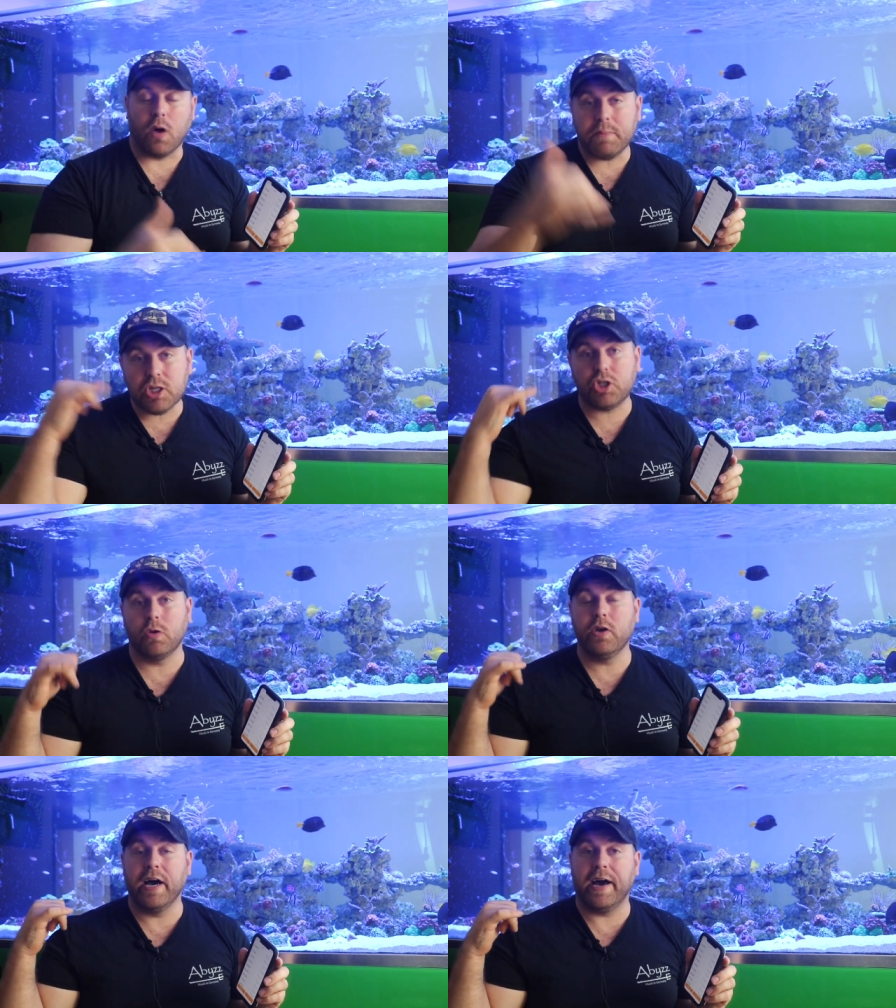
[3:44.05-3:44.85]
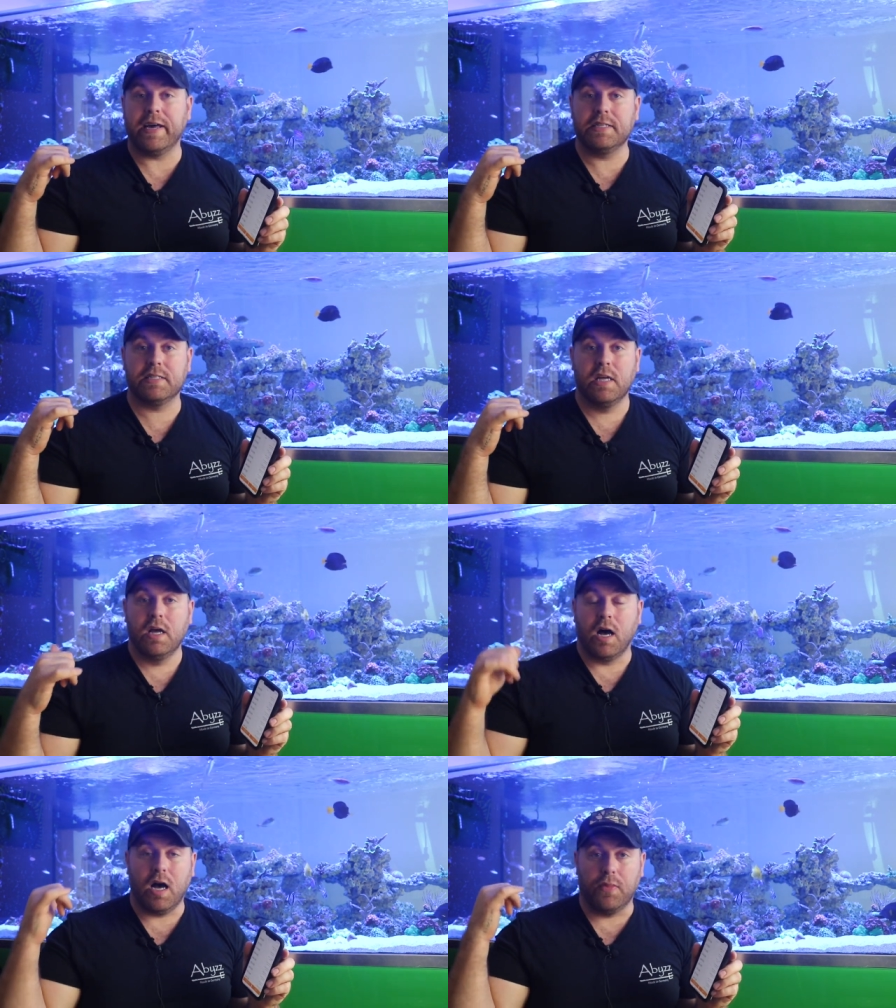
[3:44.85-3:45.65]
So I'm gonna show you guys
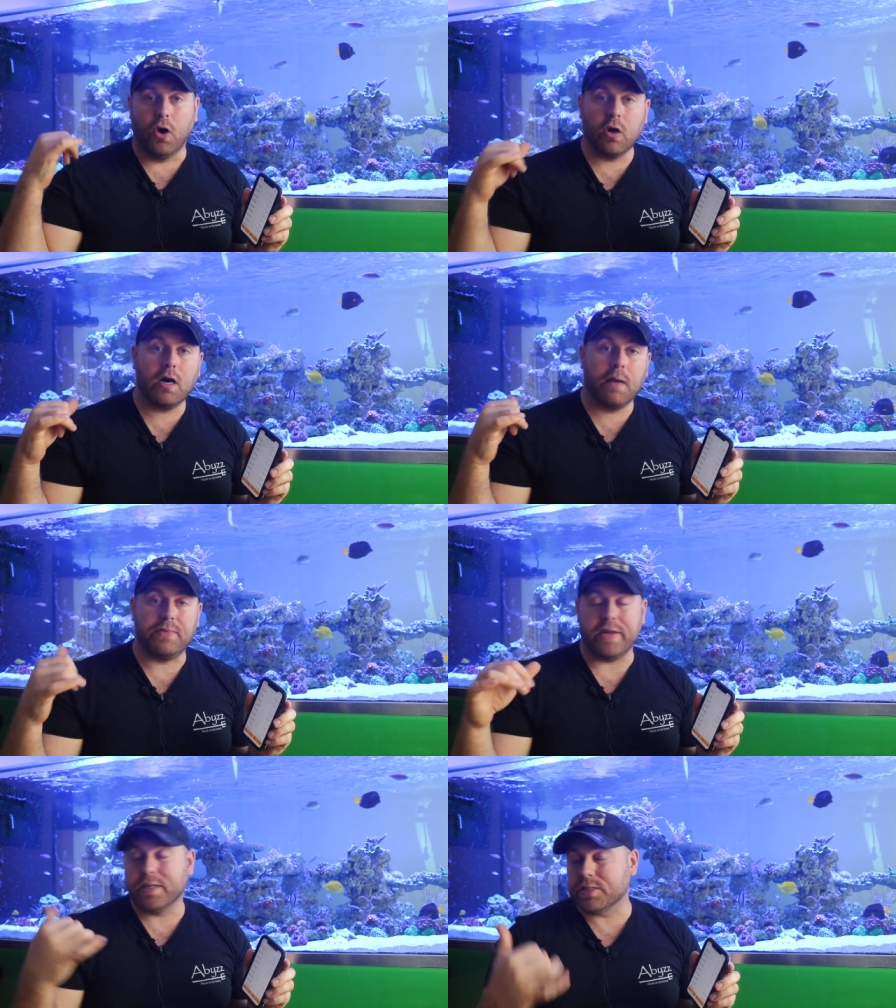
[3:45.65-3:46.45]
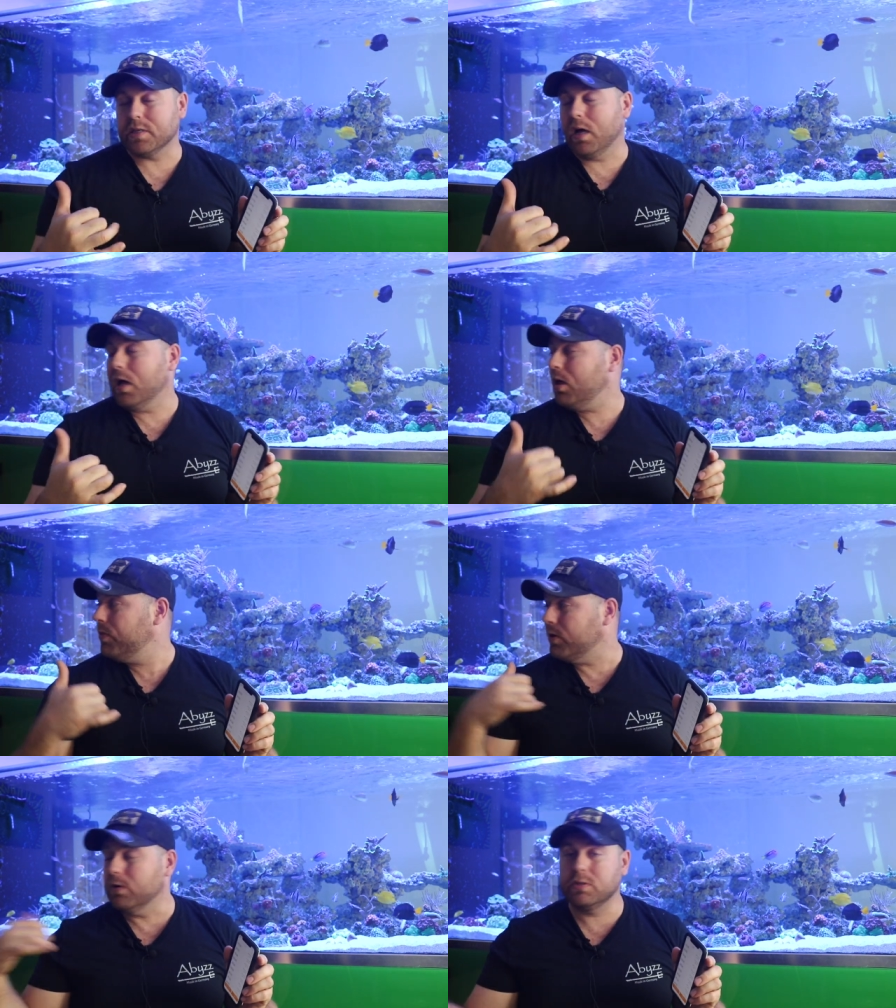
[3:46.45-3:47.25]
uh, the hookup, the
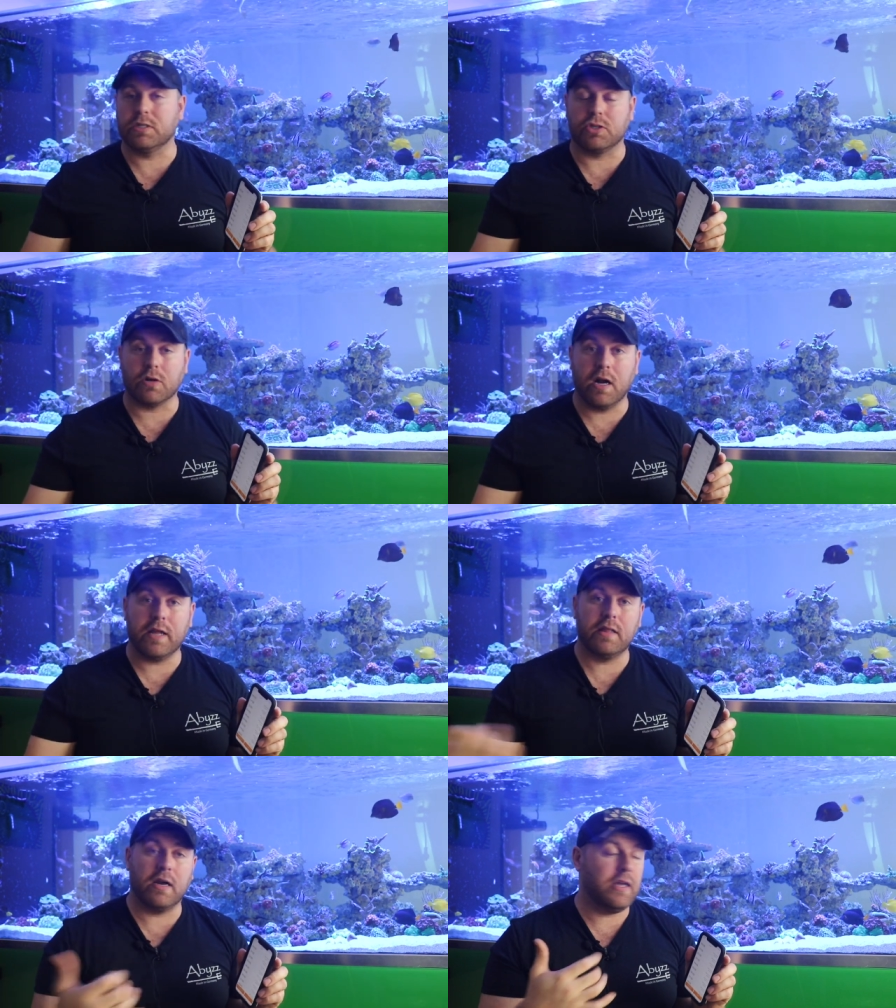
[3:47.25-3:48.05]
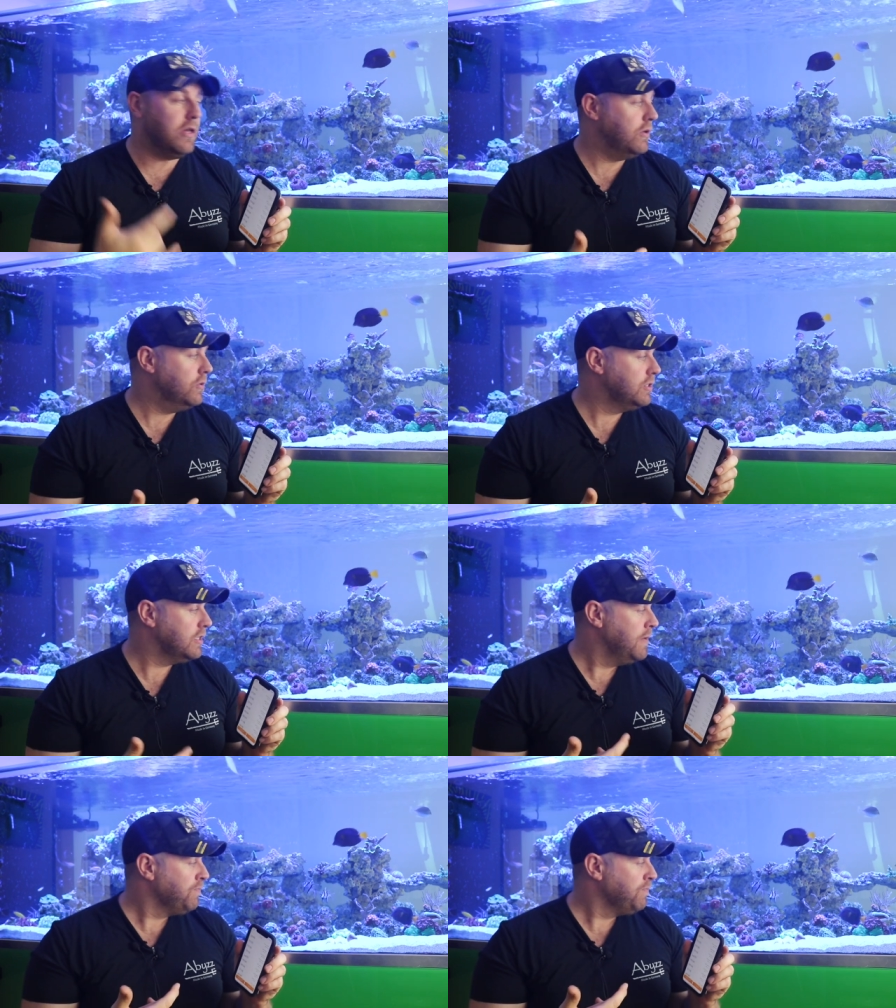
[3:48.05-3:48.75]
install, the Dosetronic that I use,